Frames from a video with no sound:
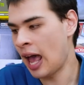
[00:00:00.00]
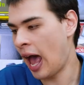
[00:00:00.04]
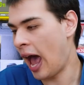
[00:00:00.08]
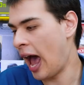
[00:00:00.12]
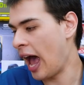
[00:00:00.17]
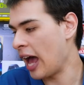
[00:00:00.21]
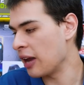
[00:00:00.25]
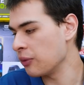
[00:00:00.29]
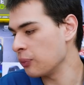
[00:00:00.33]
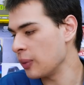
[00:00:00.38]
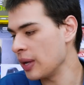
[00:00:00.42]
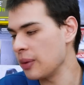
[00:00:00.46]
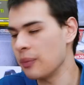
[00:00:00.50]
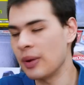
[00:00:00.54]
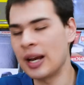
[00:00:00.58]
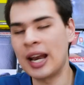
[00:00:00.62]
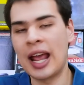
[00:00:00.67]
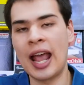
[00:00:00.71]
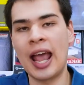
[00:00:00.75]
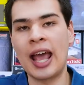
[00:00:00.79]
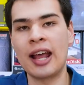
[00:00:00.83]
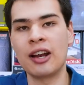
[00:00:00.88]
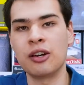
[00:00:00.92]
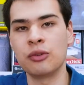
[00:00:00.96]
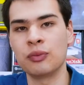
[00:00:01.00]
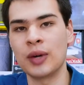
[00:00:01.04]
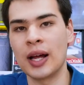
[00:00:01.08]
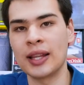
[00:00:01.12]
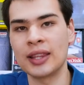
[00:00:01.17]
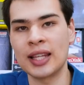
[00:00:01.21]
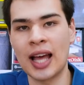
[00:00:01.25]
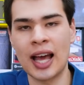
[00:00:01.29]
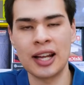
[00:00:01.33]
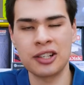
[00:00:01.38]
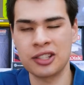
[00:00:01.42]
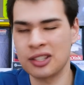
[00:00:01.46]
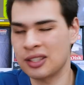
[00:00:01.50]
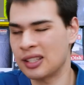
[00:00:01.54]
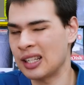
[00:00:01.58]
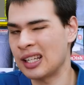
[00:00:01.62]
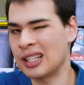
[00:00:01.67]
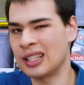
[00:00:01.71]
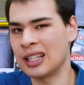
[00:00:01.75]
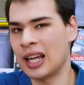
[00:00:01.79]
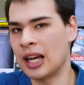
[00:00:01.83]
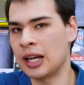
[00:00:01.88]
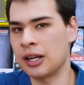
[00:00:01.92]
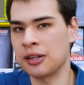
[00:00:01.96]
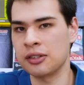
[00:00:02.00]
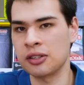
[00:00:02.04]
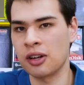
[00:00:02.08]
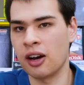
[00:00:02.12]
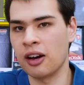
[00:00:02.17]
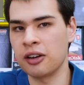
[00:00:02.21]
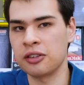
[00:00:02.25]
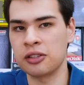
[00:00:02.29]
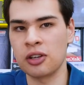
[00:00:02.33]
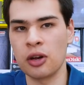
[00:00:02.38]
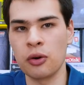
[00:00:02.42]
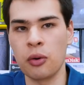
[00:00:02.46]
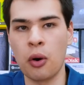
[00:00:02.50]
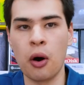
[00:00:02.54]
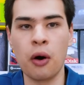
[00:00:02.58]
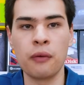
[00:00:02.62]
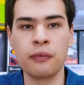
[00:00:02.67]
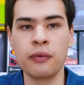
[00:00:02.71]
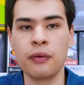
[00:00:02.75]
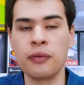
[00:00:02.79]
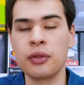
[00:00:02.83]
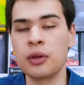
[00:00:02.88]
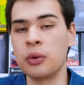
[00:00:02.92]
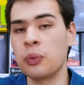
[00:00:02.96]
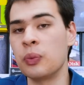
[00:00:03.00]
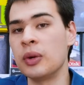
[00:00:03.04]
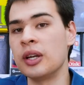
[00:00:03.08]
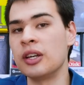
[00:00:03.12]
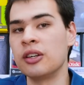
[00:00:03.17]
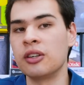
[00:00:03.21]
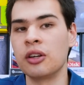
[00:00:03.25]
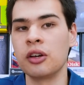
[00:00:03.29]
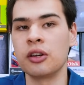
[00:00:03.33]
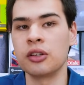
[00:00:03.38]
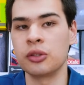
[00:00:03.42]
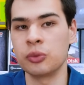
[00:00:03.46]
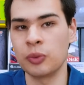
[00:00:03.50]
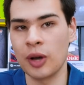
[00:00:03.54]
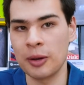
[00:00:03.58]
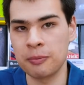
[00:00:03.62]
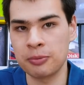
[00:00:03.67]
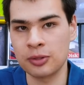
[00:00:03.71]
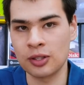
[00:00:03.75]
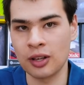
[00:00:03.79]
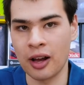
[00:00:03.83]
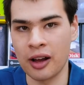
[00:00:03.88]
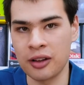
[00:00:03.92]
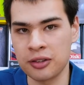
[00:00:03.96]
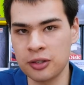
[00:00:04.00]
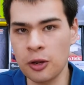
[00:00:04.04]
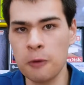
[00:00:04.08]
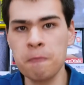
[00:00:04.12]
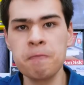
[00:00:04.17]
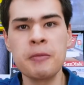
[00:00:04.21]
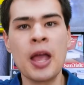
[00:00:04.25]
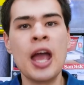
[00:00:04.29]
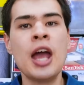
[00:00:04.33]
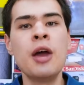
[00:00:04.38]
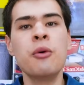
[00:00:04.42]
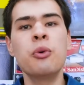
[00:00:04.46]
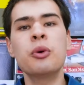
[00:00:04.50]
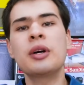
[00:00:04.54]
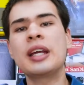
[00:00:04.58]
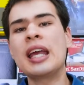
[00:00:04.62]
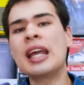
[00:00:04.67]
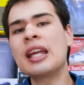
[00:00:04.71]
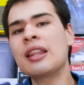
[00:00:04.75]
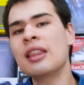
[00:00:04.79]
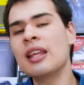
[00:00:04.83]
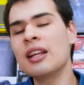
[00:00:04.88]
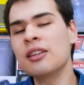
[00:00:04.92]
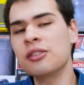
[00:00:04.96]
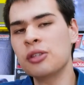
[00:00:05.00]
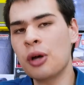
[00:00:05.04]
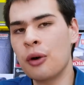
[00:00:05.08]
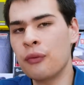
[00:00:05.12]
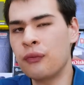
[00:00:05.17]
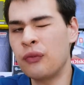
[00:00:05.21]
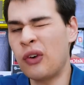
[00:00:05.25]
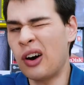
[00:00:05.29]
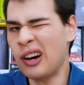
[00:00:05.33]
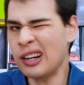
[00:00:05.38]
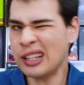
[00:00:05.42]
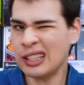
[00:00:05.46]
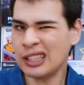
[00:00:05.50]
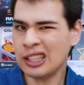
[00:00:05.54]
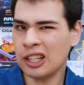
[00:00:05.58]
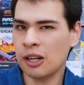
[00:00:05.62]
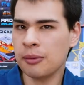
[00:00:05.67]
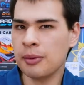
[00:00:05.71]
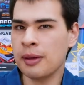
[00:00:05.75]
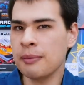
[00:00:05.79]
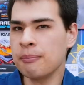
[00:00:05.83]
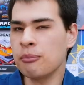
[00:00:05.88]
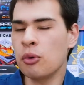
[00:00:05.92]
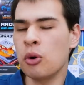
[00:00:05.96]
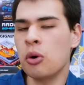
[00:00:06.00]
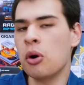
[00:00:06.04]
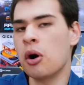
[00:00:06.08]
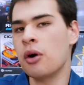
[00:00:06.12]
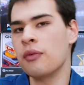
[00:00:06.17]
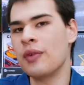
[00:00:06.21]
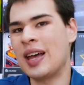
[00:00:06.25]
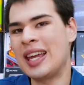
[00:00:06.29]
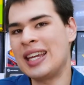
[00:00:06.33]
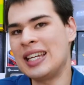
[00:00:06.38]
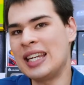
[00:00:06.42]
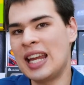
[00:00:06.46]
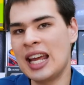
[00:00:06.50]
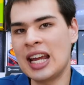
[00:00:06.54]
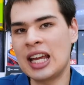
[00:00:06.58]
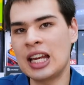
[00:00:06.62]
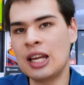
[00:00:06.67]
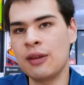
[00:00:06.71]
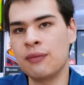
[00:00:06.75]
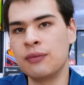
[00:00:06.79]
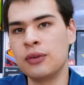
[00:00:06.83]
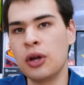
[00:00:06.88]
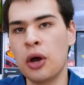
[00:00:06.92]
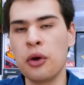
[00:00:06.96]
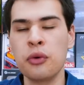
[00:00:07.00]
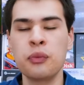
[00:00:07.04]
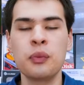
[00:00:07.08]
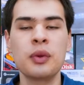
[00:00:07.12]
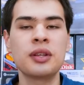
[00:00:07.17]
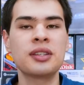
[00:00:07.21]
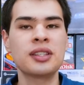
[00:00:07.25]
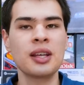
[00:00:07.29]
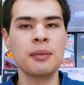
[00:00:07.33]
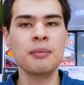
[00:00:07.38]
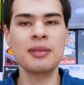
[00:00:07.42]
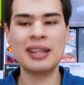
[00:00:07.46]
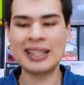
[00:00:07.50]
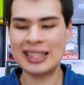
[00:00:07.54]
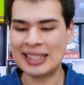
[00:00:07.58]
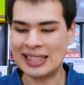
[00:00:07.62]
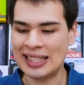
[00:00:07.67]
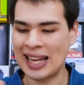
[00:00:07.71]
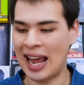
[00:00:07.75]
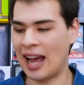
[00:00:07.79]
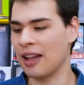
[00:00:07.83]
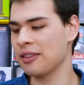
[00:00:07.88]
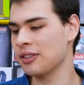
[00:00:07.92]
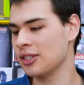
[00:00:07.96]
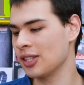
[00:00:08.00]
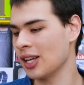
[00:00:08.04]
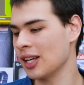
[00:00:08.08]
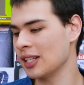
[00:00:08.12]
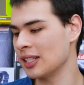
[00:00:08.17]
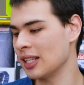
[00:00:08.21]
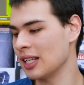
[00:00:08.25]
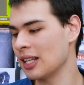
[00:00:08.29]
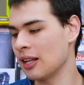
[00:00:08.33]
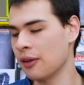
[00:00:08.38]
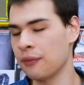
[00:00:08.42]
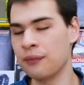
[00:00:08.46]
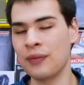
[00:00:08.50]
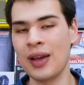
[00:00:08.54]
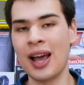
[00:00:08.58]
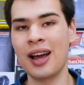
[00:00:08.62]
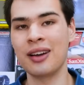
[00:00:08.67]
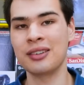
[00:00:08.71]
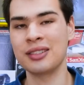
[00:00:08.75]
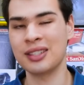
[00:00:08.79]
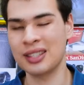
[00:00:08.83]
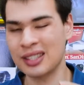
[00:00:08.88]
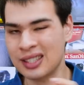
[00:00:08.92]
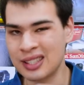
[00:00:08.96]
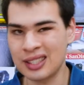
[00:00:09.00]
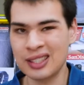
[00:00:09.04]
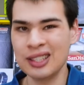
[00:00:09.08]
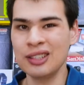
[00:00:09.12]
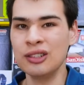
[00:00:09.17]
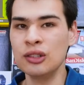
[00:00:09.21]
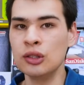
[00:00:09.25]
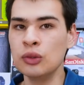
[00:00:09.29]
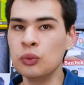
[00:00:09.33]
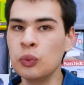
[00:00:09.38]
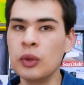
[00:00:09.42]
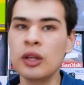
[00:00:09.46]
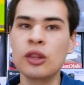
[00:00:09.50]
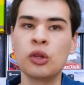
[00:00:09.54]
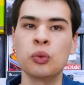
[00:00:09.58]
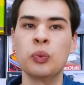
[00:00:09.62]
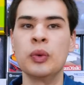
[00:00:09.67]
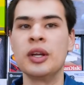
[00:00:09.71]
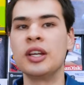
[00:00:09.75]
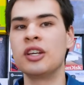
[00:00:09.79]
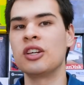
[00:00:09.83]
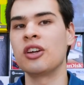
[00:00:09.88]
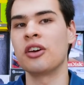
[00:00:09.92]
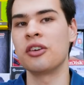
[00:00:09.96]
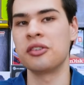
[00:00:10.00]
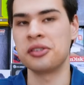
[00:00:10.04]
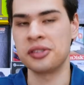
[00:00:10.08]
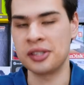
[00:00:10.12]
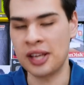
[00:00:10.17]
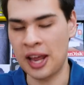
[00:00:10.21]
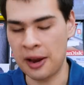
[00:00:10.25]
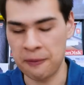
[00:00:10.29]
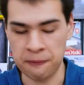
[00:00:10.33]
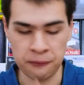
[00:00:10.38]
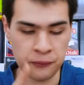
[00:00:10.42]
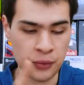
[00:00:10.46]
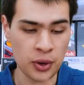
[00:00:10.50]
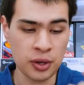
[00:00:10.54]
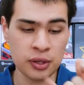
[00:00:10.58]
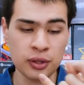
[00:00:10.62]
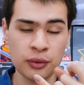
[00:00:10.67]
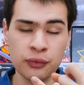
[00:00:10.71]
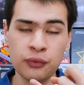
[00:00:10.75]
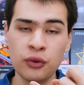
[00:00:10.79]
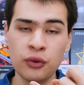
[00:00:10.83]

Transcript: and we went ahead and run that, just the latest ISO off of the Windows website. So we'll kick things off on a little bit more of a negative note with some of the downsides that I found still with Windows 10. First and